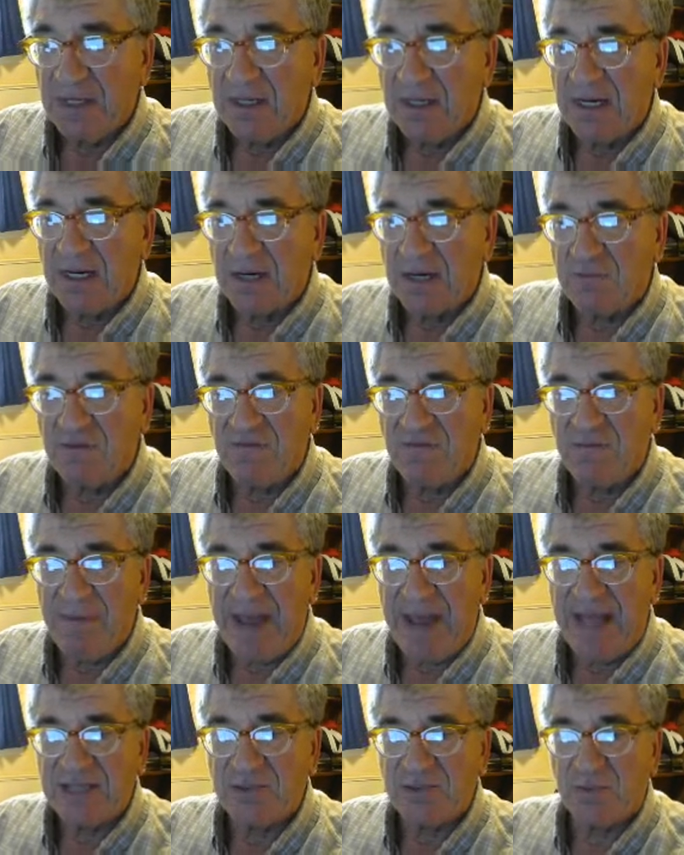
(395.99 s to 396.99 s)

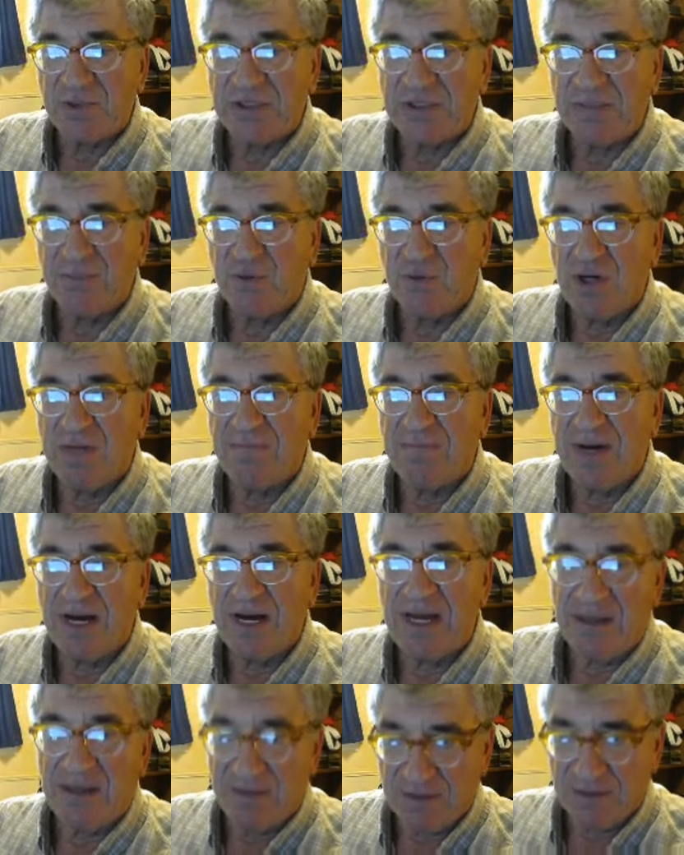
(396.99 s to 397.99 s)
Riverbanks were supported
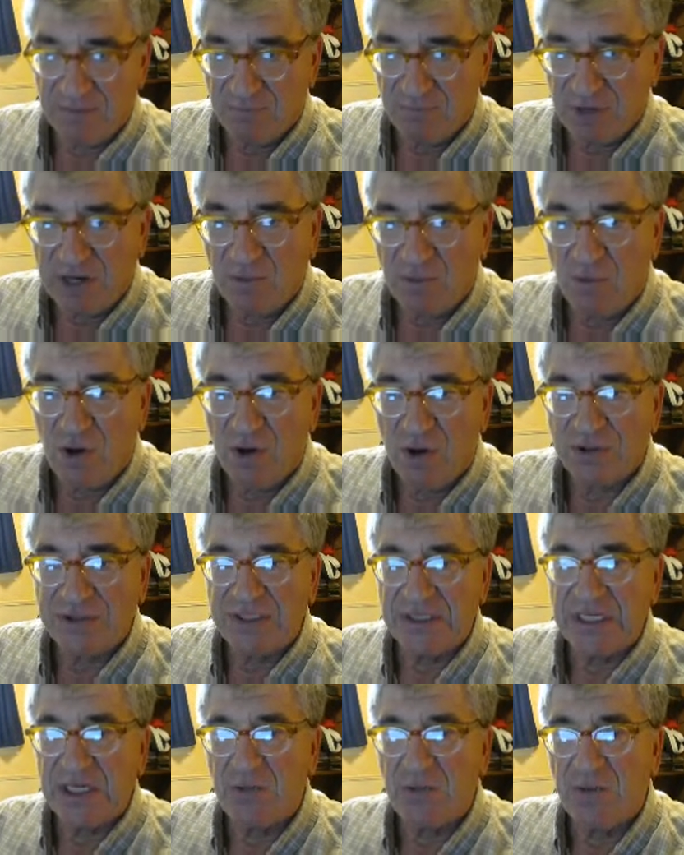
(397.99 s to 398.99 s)
by brick walls
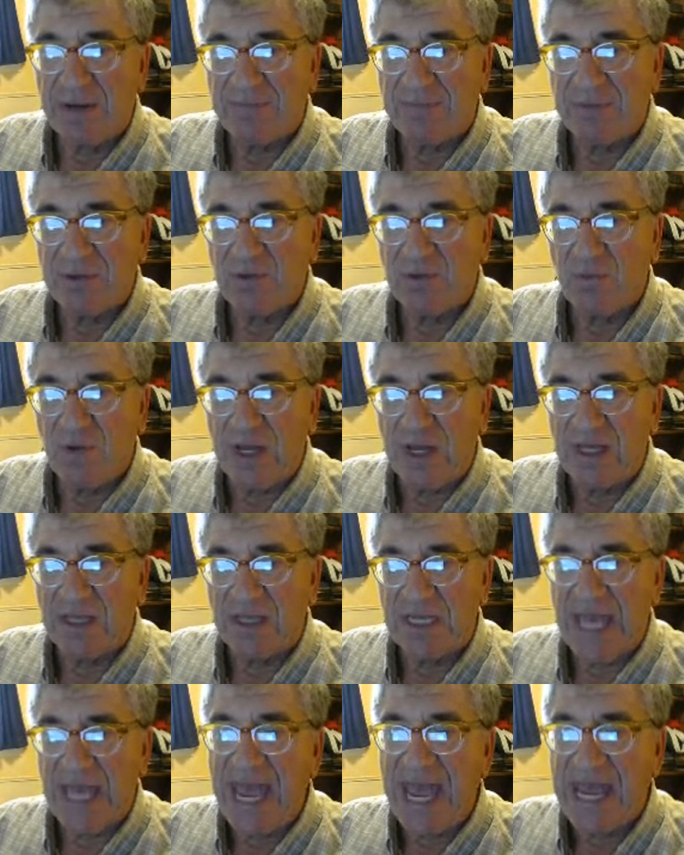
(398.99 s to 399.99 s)
and equipped
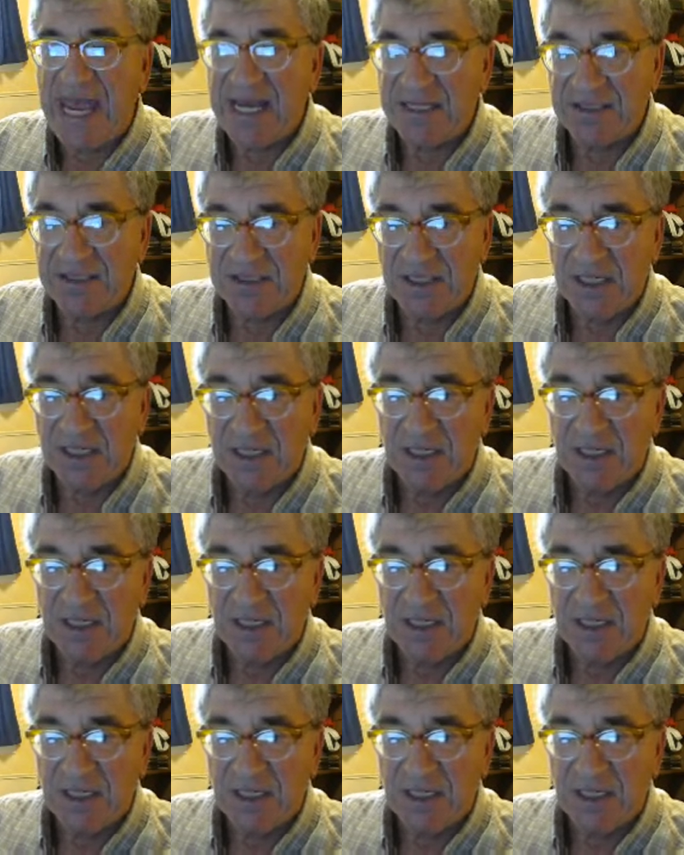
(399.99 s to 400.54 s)
with quays.